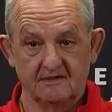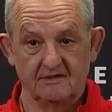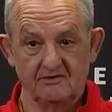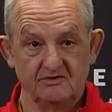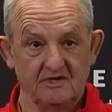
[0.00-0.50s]

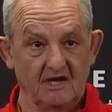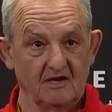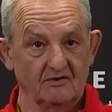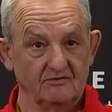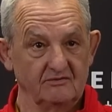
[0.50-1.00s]
you take
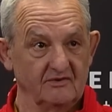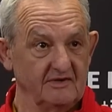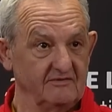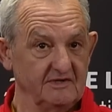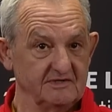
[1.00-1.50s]
out
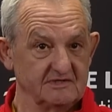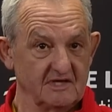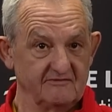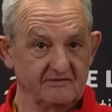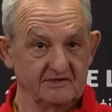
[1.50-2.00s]
whatever it is
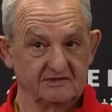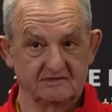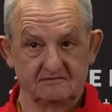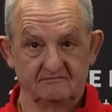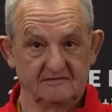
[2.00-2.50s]
that first
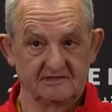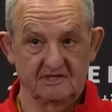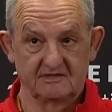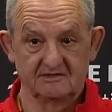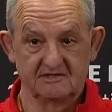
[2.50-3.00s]

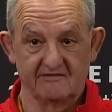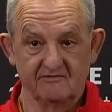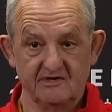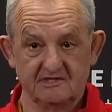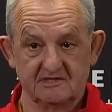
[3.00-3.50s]
6 or 7
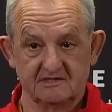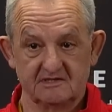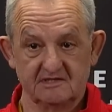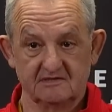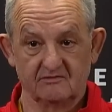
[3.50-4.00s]
weeks of the
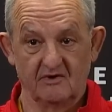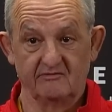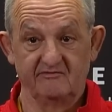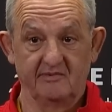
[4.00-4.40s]
season. Well, we've